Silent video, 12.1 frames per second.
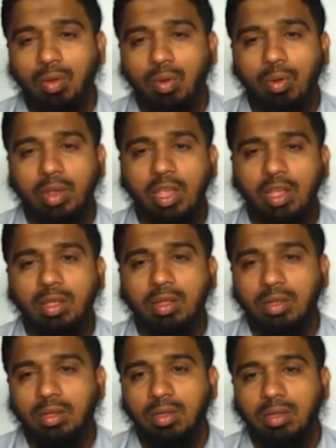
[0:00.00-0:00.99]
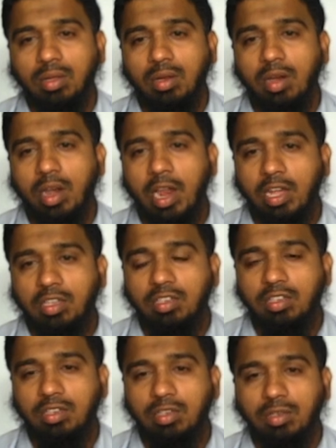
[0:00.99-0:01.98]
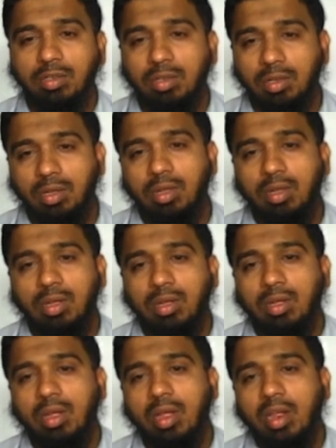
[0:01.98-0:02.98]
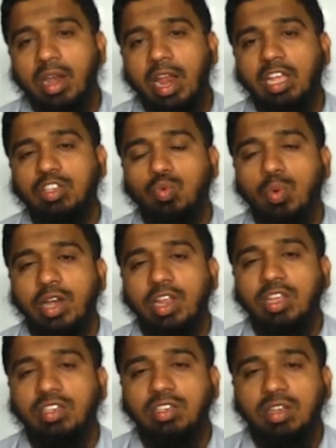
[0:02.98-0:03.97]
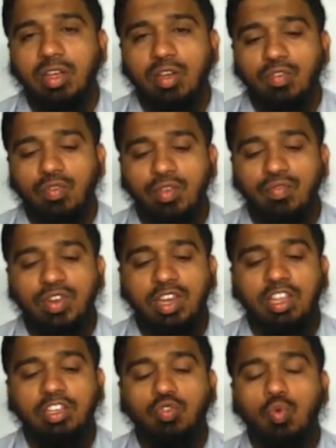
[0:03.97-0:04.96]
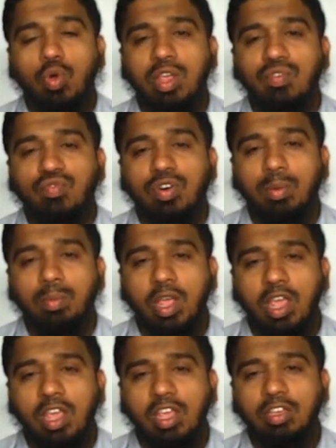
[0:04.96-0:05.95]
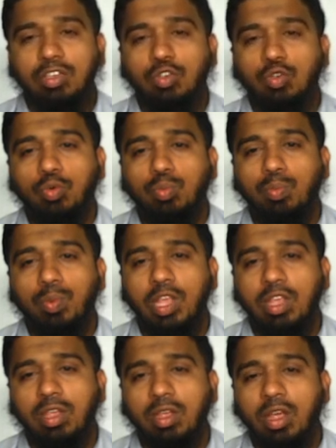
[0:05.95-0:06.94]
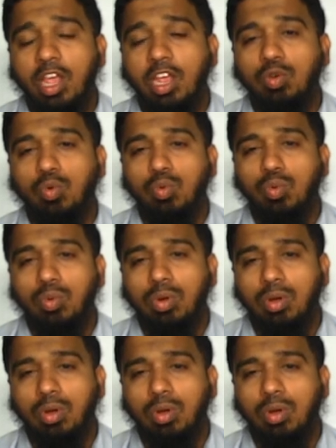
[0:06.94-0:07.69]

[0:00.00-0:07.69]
okay. Next one is, if it is going from A to B, A to